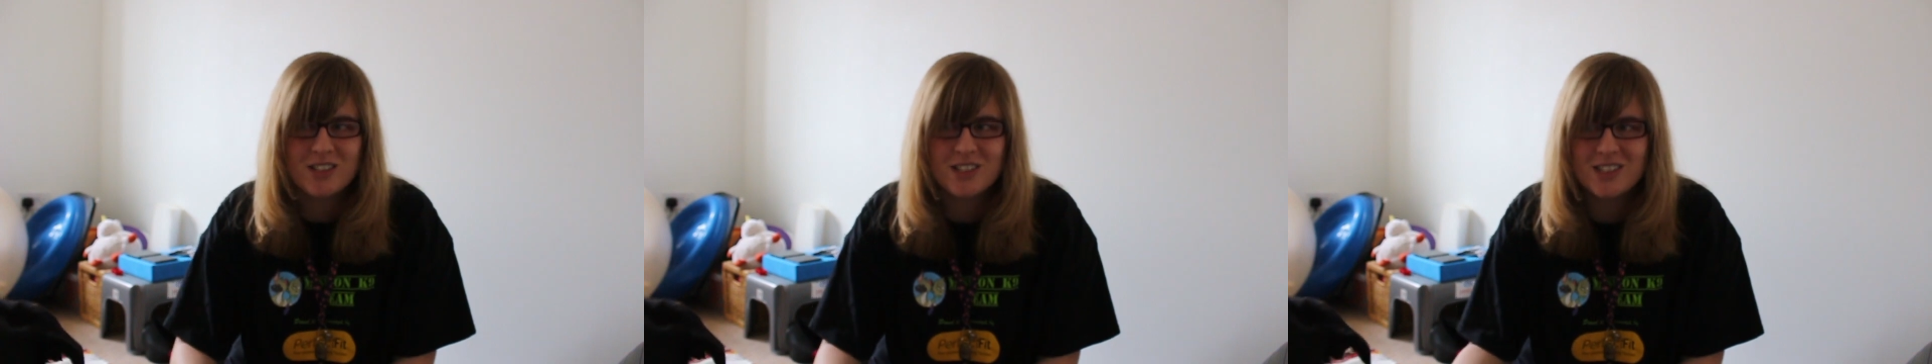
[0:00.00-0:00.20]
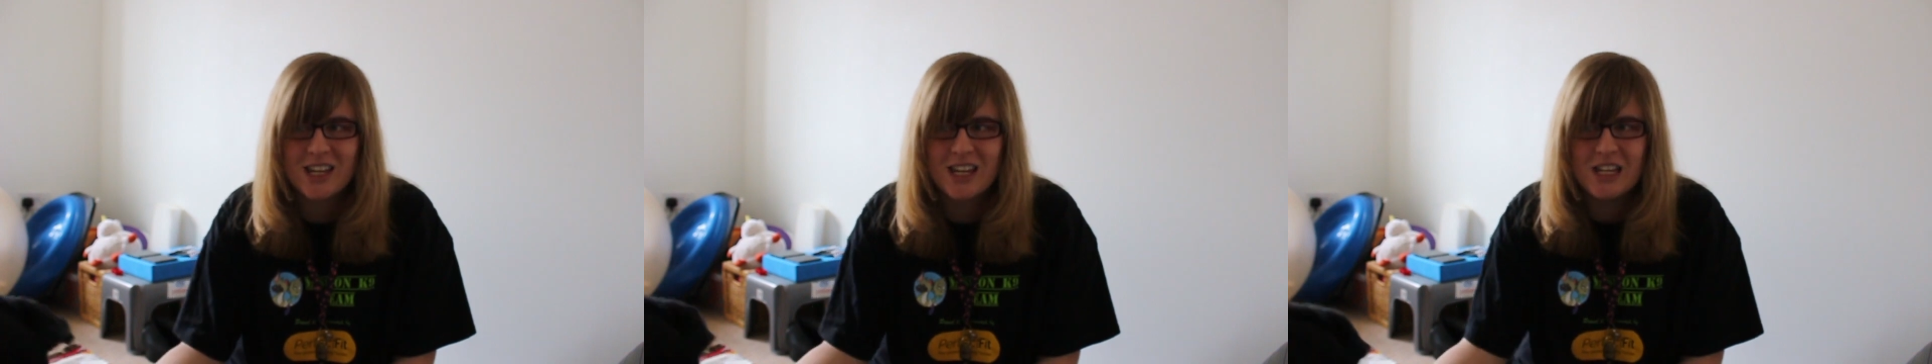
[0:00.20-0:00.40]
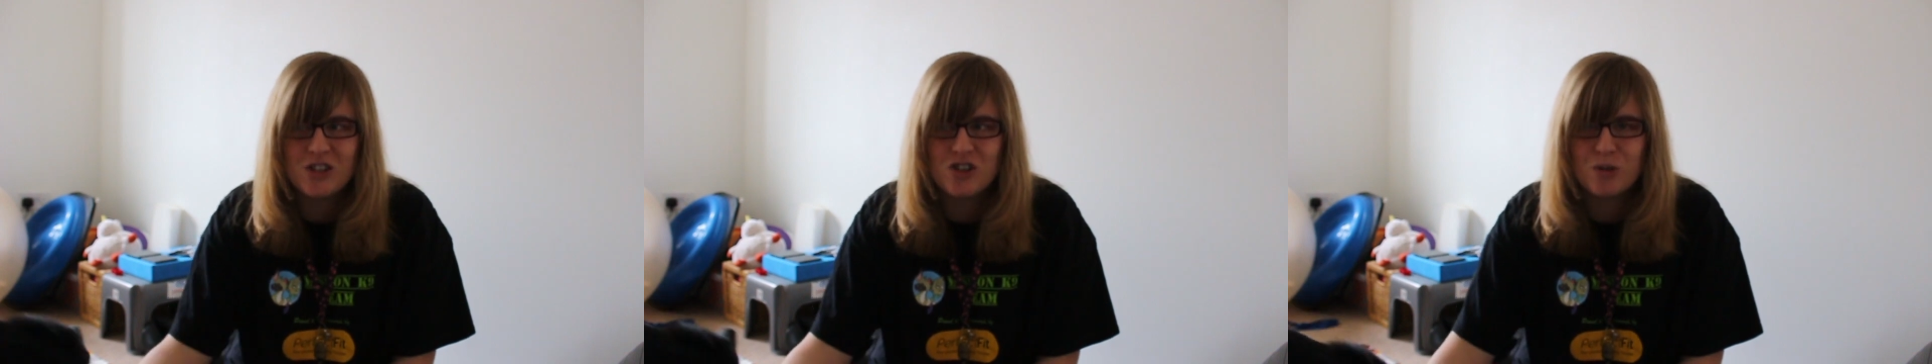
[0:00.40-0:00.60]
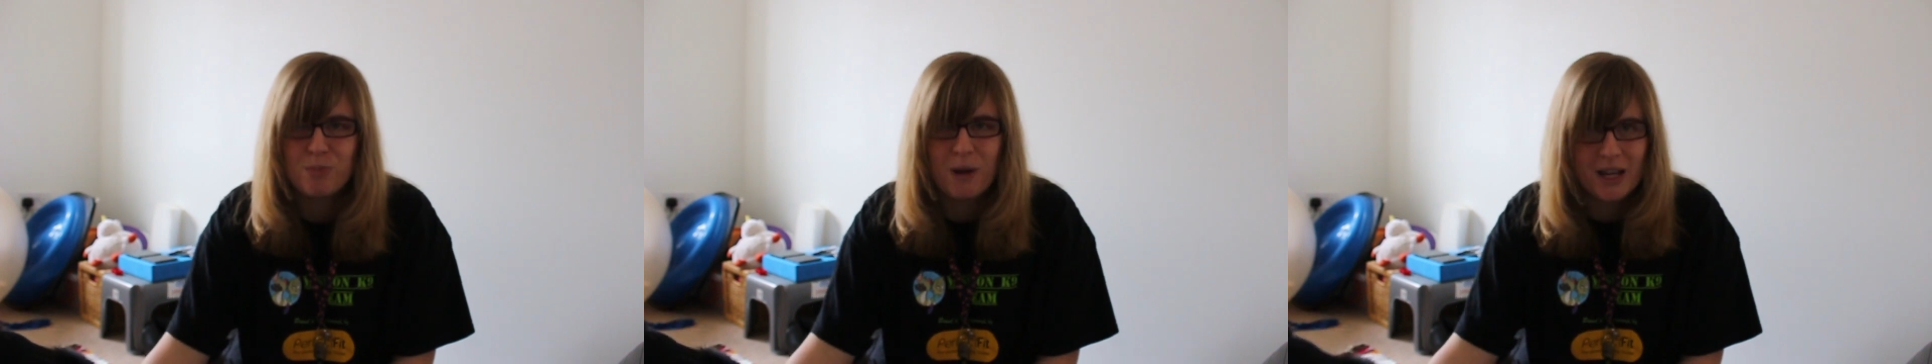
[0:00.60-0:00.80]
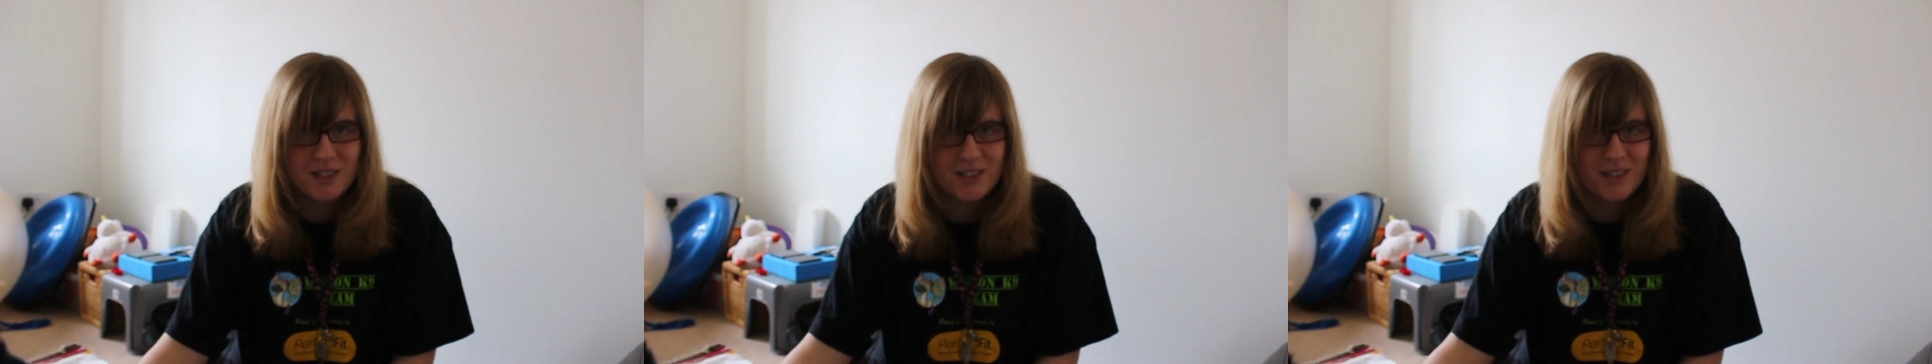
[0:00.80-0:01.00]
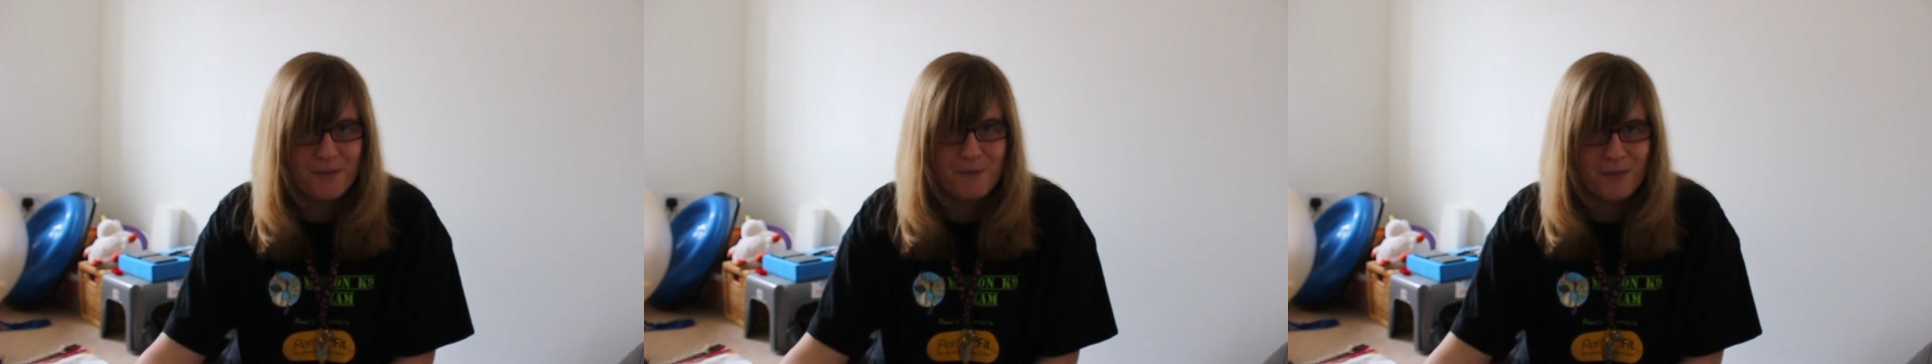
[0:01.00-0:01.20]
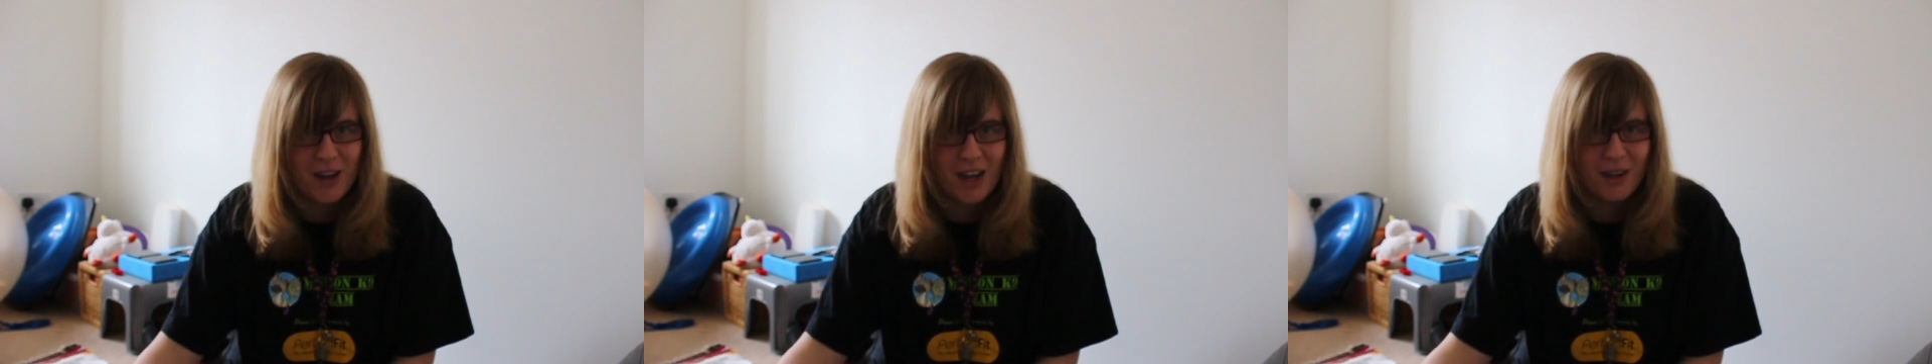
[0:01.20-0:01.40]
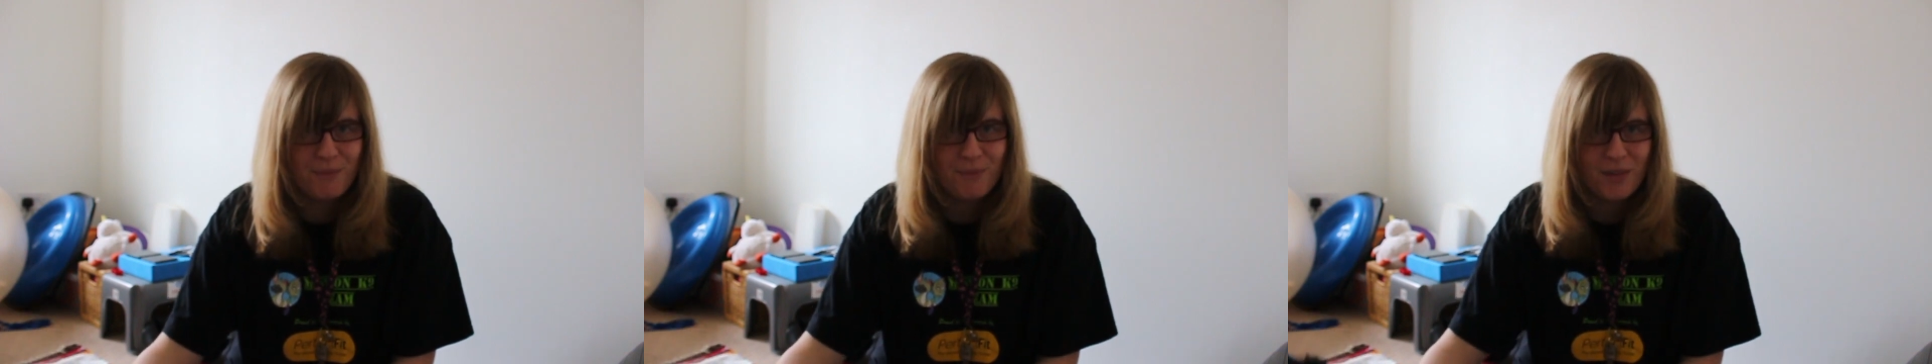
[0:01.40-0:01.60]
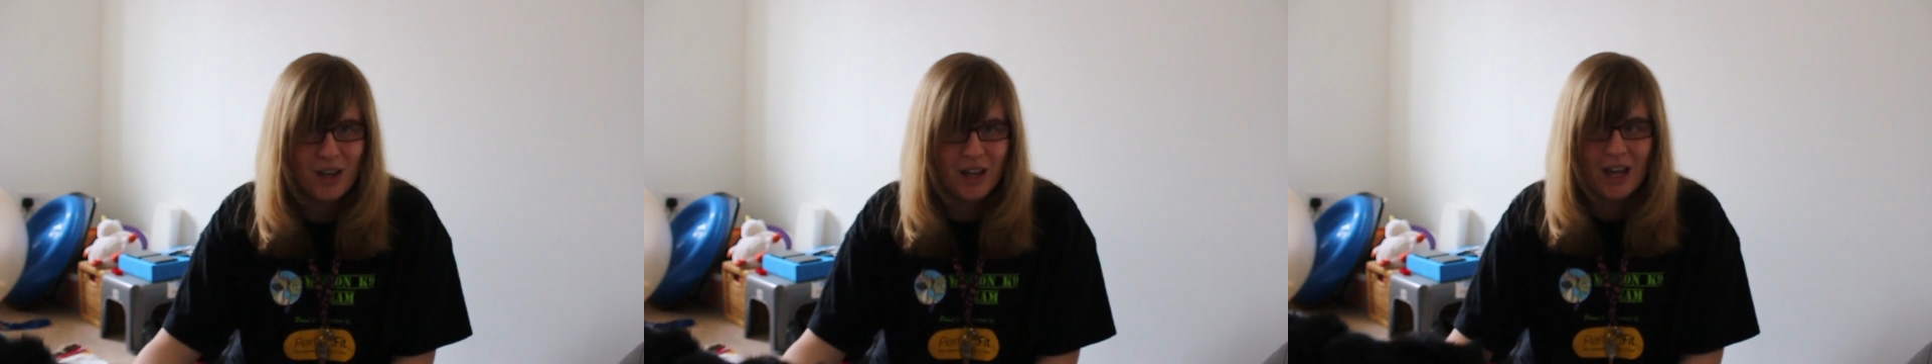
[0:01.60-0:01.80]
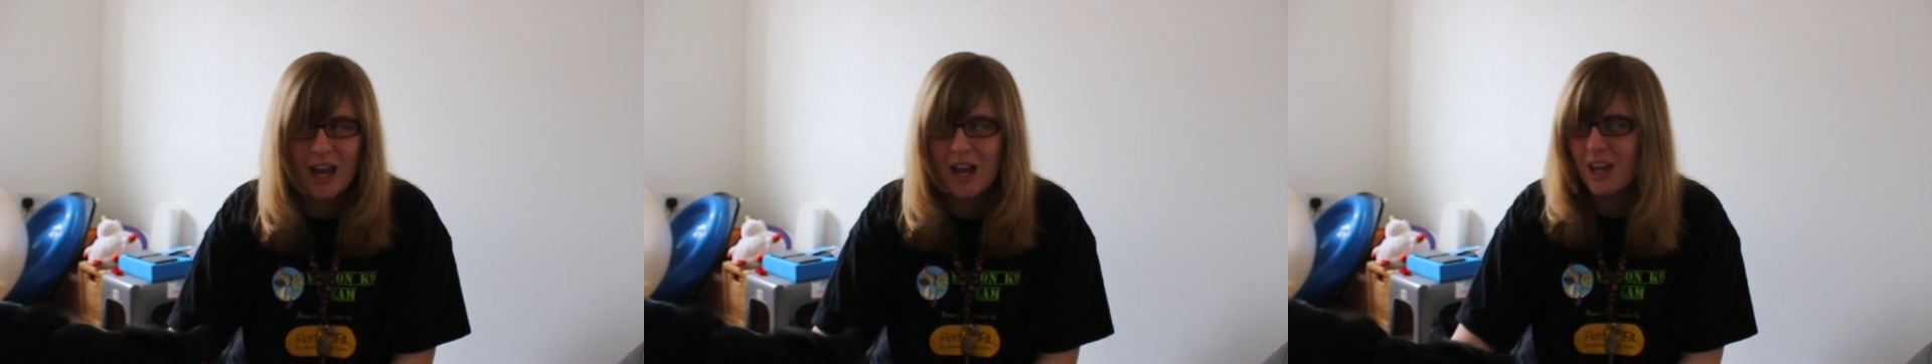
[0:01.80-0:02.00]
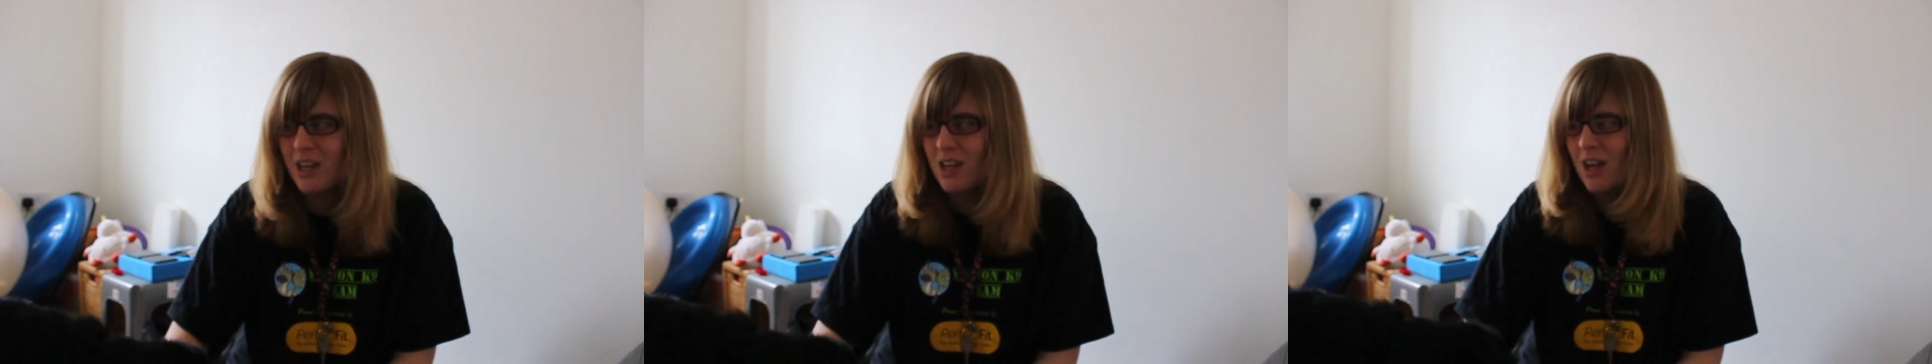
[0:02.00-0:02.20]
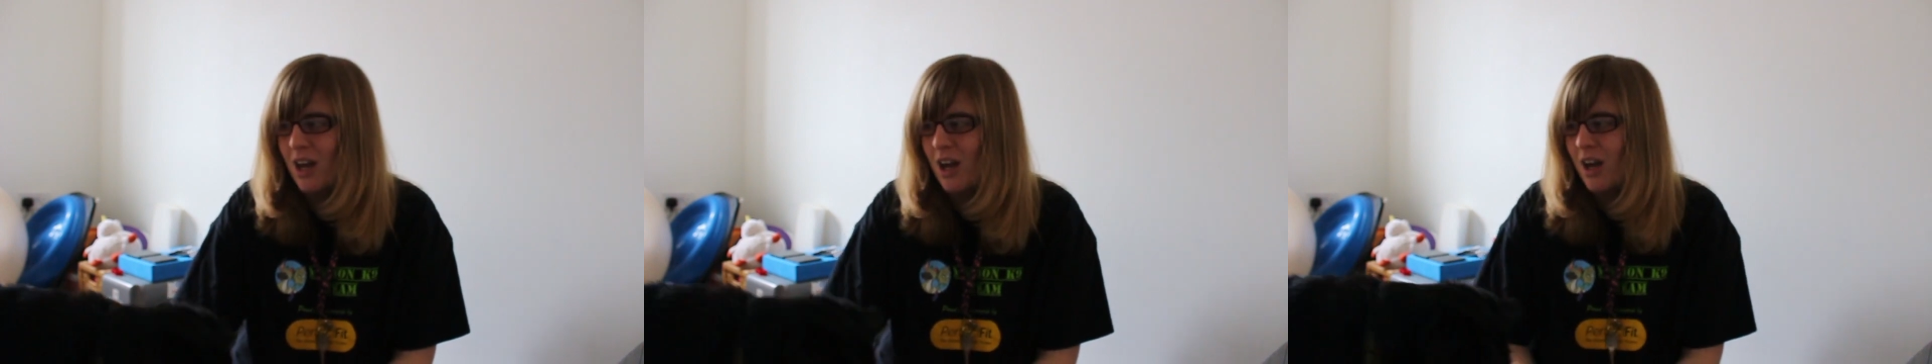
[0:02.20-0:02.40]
to teach Betsy something, okay,